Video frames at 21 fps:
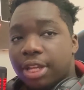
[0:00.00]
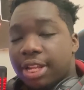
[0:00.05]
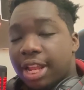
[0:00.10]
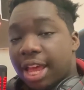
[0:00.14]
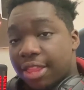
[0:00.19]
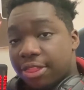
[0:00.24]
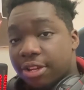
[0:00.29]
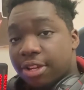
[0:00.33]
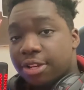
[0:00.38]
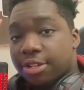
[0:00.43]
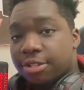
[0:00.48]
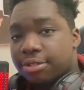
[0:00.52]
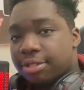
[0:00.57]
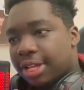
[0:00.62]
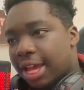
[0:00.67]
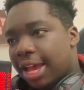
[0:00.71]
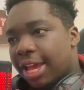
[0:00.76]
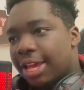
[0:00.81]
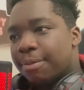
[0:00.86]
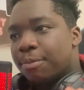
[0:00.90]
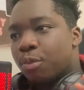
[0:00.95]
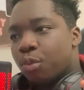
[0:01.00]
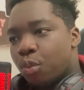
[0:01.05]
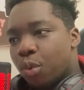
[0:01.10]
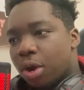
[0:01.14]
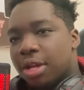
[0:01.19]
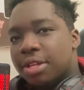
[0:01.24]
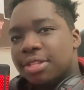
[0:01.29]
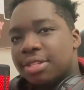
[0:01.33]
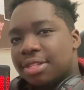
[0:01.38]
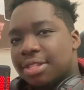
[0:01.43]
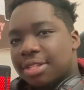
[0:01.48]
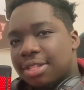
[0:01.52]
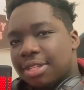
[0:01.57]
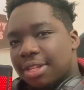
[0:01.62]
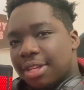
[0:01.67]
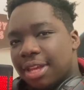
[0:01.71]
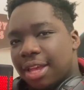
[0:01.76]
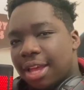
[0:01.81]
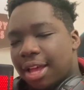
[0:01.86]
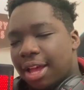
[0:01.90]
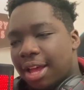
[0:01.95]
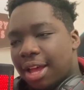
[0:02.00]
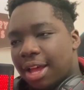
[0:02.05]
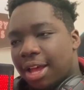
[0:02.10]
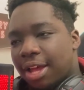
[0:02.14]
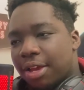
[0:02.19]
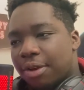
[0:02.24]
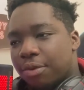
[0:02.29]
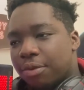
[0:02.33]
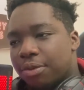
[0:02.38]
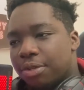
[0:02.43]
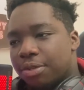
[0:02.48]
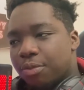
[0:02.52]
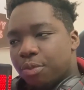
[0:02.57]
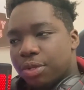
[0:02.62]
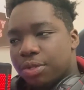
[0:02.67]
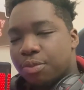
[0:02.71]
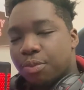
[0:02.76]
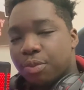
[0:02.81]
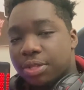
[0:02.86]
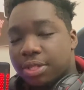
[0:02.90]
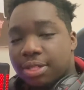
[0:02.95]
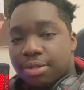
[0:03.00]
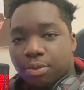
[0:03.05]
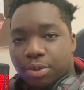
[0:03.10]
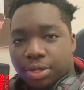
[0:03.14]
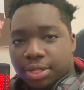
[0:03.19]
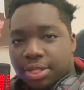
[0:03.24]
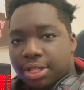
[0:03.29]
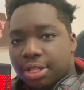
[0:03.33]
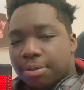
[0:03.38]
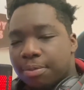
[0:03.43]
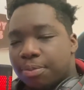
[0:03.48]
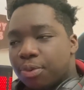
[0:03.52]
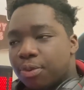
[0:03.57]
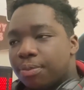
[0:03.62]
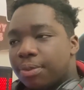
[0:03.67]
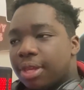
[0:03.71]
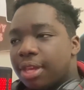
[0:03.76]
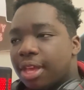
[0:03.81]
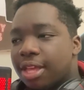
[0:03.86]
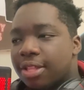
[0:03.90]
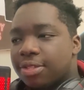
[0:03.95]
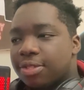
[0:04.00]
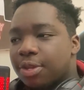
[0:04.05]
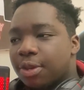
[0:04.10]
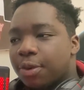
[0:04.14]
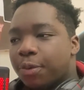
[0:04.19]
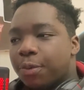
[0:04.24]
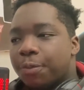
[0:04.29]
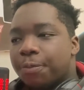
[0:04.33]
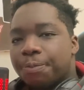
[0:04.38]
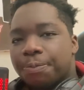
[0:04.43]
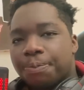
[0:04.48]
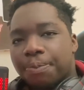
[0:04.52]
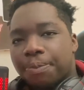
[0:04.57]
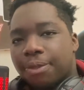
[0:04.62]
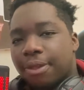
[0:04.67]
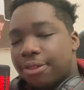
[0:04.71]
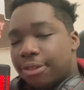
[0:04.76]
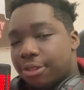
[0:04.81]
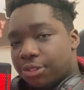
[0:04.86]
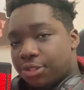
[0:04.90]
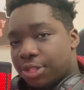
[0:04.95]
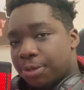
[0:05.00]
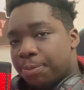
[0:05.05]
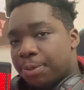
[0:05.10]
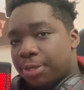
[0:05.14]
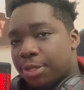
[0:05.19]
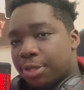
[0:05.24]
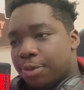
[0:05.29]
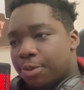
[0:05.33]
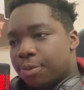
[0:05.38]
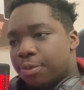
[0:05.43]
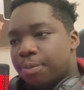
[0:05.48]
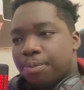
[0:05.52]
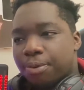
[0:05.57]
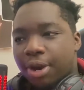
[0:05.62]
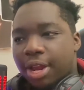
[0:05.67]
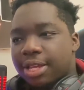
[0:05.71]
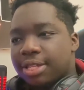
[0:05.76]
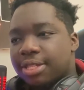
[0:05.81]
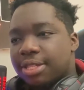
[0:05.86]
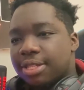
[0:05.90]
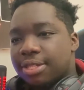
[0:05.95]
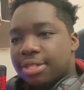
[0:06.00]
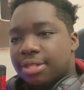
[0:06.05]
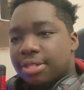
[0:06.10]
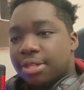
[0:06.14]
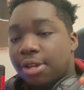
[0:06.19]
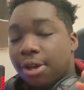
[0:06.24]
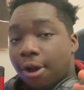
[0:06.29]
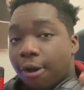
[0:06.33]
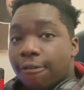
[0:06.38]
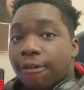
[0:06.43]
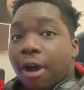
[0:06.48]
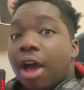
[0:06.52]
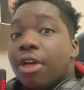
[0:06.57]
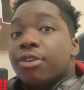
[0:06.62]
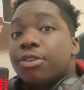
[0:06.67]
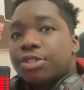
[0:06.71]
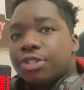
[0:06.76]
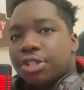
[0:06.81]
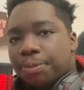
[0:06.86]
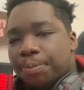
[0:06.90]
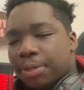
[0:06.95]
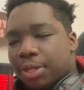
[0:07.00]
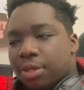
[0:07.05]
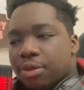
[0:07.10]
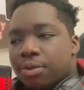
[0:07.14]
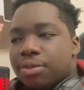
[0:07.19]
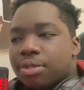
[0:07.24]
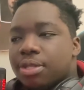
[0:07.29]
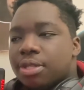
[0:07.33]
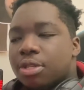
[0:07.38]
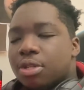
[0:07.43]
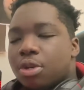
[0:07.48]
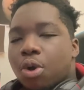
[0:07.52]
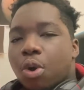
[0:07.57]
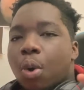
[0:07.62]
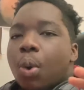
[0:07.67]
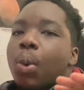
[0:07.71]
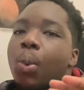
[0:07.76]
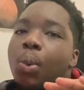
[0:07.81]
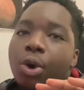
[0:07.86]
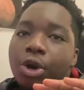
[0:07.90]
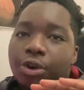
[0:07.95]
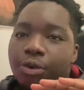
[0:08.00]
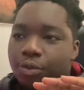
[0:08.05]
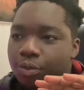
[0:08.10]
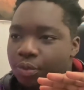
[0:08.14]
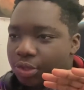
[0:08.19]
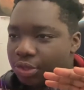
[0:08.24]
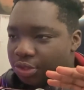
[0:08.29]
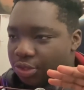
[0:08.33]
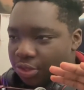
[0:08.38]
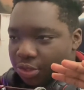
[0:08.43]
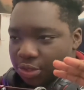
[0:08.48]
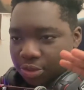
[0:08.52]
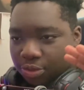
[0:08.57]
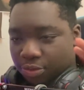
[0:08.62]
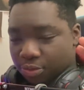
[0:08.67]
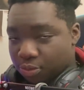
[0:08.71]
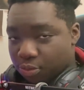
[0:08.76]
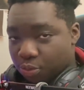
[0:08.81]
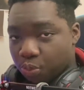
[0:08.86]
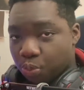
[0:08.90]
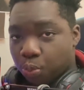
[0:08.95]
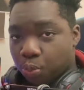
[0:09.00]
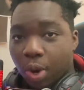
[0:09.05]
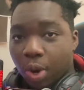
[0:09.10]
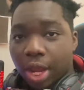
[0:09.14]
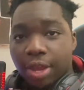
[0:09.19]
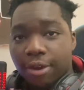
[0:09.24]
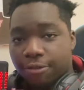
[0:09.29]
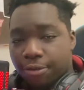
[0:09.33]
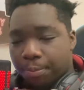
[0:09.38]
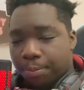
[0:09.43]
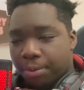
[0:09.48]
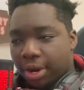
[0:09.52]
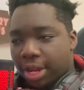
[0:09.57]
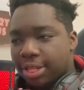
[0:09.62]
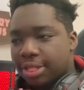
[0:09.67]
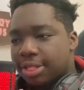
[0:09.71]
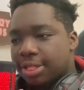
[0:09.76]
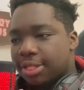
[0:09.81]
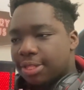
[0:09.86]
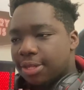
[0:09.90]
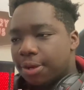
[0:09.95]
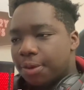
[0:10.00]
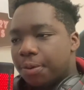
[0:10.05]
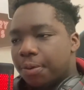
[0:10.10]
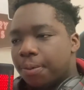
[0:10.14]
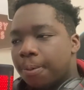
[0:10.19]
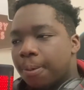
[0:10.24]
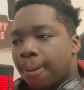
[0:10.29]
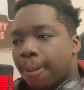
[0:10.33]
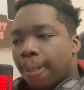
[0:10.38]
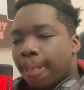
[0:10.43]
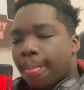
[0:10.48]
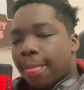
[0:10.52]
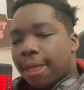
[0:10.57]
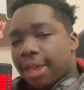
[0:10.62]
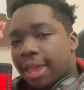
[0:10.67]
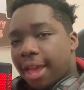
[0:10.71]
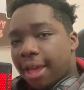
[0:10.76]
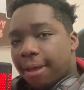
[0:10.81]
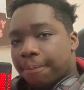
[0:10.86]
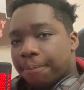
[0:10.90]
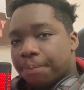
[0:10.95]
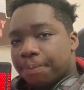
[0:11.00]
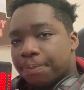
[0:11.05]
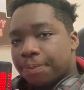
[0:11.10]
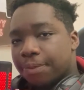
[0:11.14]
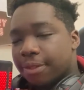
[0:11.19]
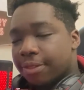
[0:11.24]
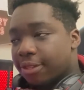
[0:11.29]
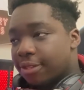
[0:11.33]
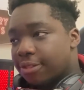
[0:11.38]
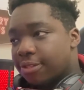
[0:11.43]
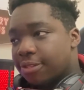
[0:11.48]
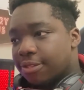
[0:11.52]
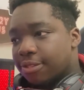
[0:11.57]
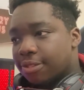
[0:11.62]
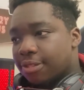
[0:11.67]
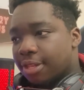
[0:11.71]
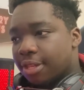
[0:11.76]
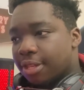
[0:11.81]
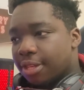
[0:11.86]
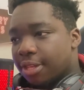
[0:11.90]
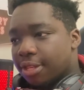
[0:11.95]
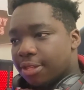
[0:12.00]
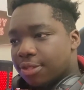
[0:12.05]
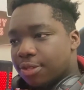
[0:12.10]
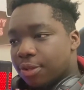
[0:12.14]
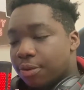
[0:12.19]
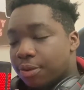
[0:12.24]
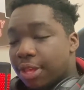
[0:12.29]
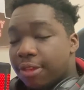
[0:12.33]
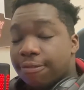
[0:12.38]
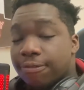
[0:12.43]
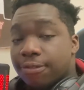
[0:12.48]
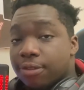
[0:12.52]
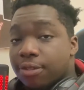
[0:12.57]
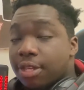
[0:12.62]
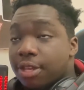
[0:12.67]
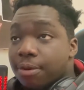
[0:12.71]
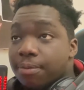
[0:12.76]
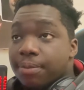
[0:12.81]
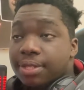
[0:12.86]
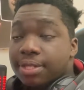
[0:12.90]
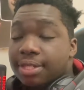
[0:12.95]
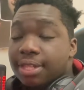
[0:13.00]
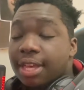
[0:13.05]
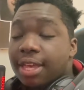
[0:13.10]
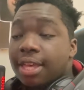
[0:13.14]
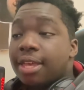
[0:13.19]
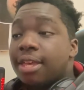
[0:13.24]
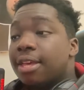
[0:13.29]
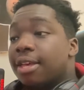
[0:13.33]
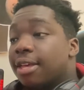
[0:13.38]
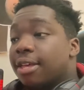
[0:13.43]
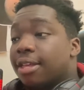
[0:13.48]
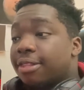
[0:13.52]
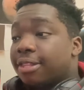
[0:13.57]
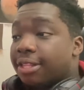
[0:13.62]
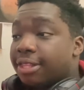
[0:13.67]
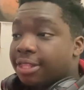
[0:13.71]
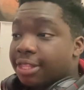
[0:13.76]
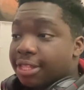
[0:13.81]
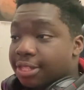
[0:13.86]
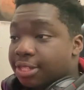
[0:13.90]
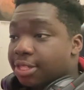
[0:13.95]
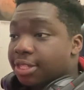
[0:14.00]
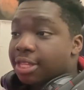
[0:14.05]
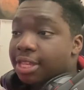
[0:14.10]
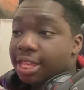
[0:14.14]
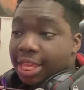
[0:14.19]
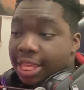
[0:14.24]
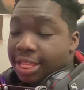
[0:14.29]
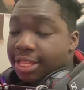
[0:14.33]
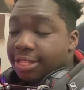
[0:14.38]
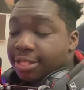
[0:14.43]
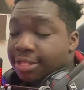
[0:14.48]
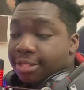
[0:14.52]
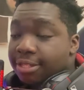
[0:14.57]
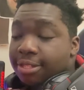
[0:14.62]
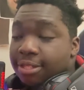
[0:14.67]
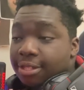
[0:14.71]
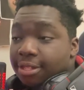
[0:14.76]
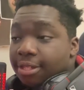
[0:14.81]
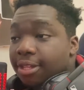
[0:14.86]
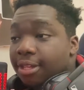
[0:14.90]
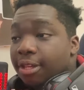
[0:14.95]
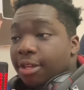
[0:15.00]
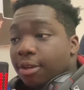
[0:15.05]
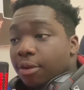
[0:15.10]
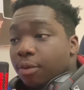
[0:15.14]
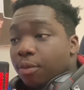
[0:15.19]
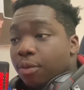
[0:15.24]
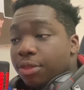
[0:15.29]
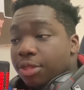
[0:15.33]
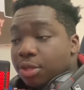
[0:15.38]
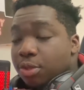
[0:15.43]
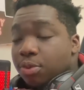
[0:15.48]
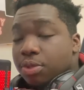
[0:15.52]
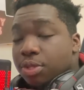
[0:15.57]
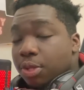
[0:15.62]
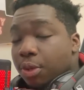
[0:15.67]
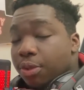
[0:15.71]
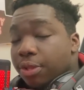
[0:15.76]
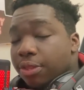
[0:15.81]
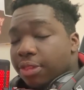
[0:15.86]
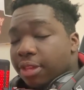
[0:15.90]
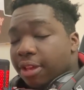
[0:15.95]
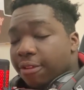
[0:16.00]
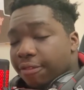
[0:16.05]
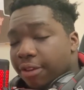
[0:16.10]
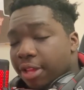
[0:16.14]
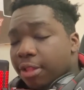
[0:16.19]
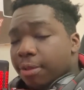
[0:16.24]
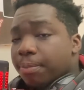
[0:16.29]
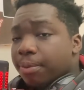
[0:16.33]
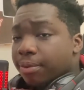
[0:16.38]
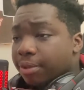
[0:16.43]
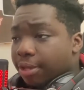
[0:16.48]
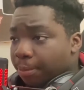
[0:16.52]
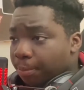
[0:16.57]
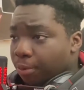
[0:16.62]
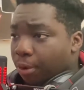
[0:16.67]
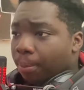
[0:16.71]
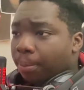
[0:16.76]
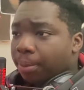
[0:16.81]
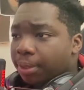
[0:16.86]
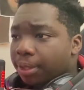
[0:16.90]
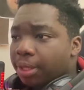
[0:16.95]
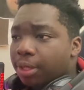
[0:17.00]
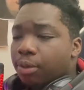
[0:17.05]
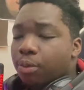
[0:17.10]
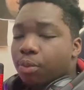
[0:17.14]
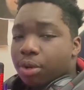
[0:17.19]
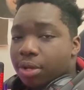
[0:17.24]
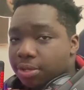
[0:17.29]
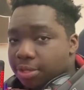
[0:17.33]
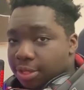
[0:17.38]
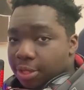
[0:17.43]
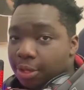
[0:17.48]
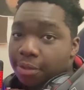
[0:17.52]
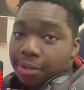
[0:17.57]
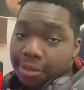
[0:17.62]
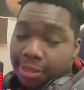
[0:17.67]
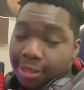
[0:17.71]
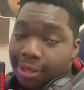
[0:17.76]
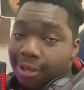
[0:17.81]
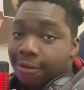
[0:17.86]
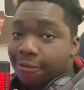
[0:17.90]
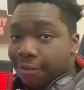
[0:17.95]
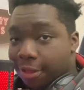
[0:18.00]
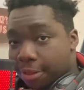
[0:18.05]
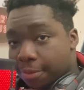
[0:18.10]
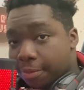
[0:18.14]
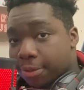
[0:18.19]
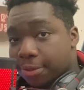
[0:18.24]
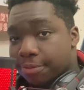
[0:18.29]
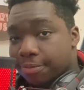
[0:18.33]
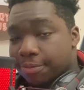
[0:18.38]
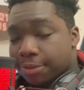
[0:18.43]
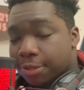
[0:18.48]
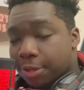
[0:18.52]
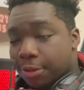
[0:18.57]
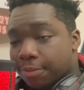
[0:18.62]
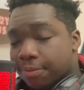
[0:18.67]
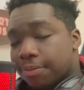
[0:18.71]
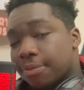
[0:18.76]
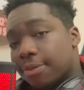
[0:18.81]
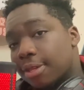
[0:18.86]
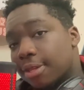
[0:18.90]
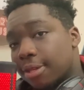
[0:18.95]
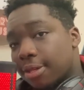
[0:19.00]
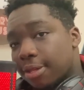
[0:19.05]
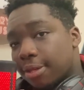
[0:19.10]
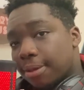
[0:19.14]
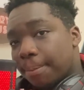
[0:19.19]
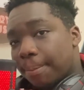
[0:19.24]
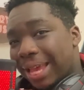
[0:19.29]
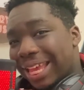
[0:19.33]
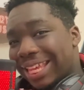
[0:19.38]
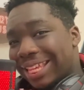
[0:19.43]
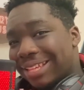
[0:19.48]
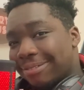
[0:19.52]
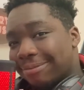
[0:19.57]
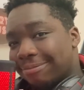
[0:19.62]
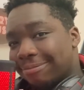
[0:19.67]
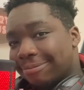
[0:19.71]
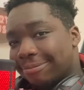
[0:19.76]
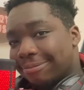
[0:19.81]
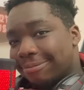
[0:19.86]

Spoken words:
market at the time was still booming, and so the GPU prices of other GPUs were just way overpriced. So yeah, this is so if you hear me say that this was the only thing available, it probably was the only thing available. So bye.